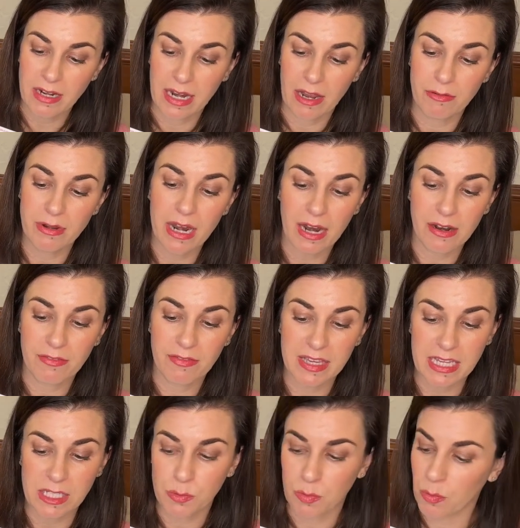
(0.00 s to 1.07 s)
Now, none of
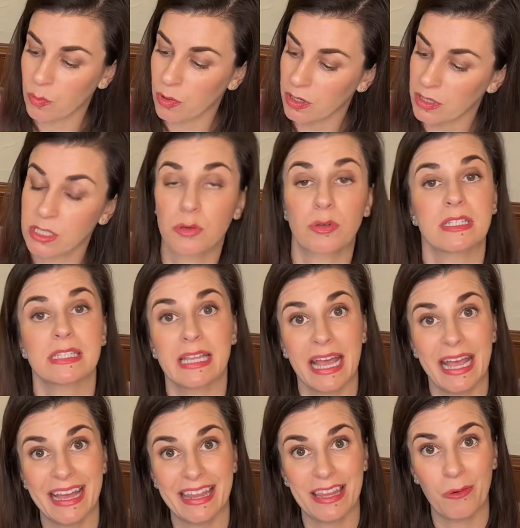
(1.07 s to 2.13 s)
these would work towards the
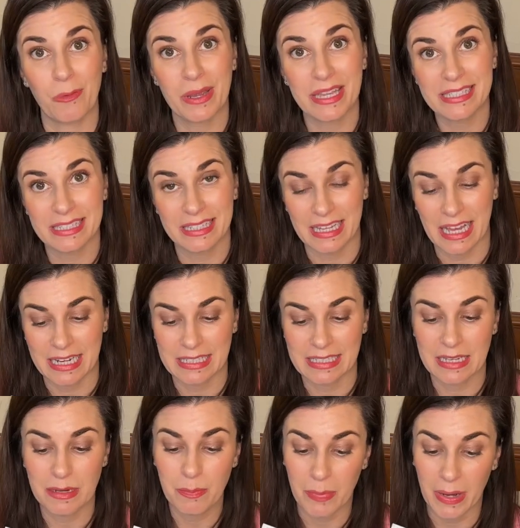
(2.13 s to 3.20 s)
hand that we
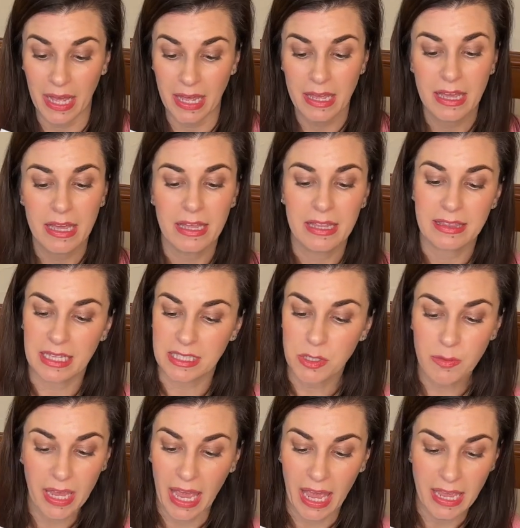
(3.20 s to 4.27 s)
selected, but that's
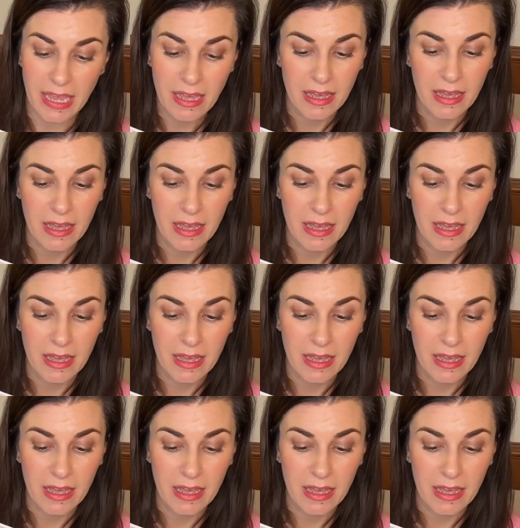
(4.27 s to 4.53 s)
okay.